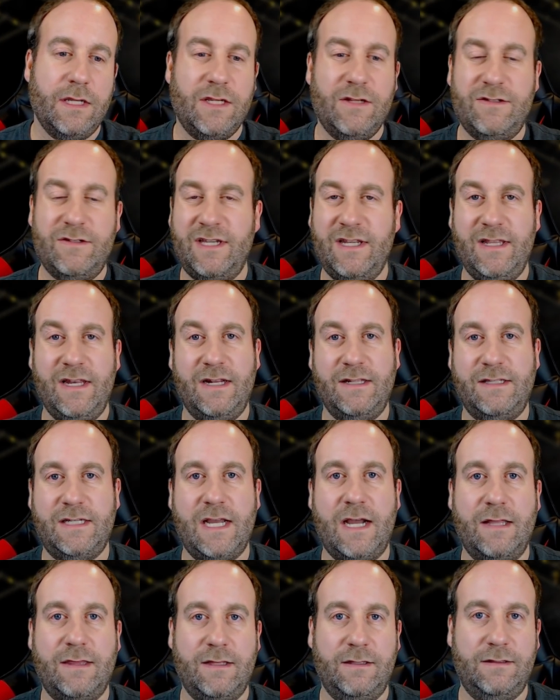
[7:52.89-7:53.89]
You see that it's
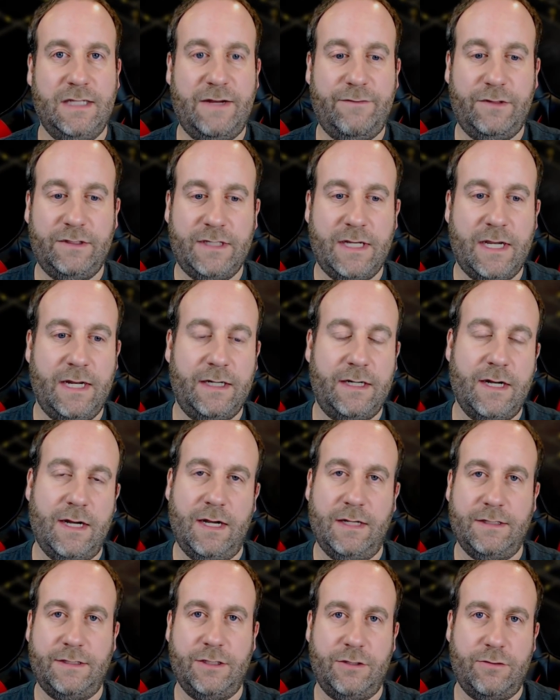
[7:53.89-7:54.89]
got the level 9
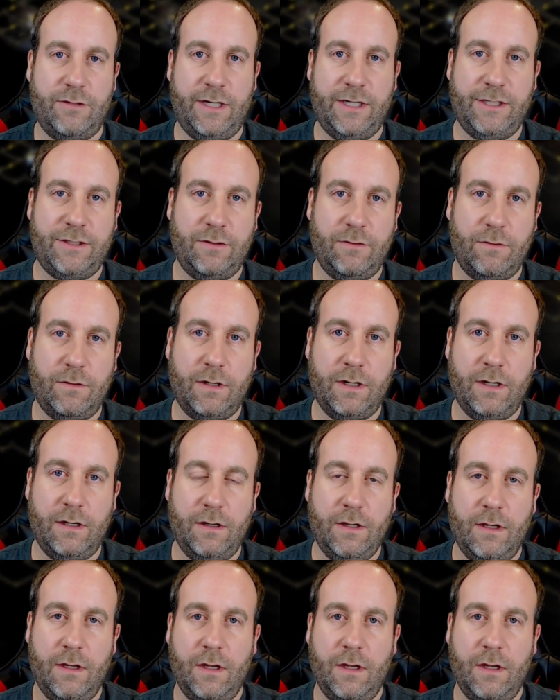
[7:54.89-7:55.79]
concentration aura,